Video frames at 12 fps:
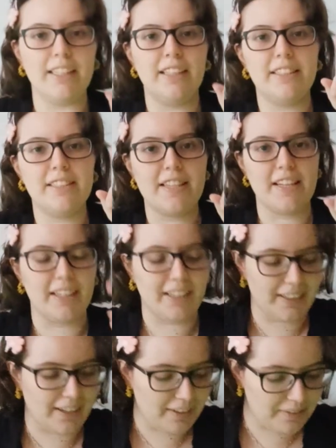It's
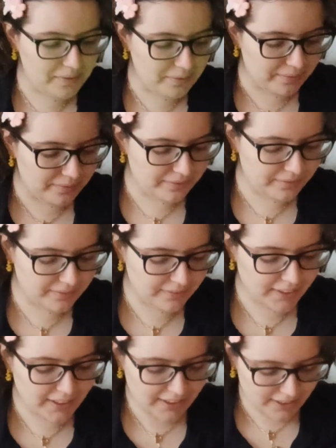thinking.
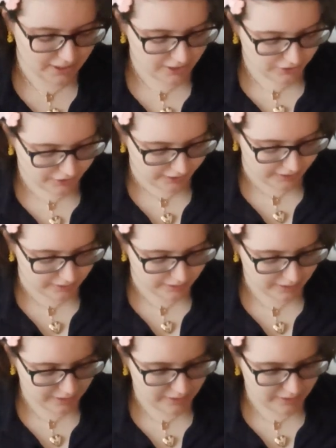Okay.